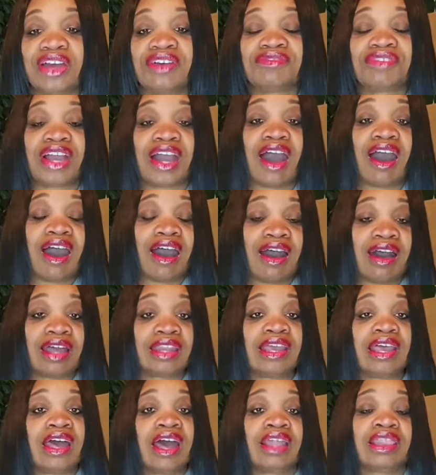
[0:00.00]
of
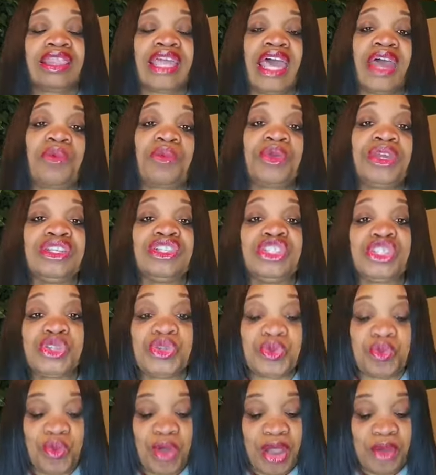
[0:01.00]
God that we
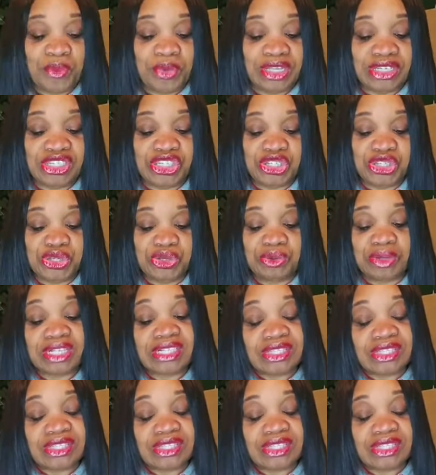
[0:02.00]
do what we do.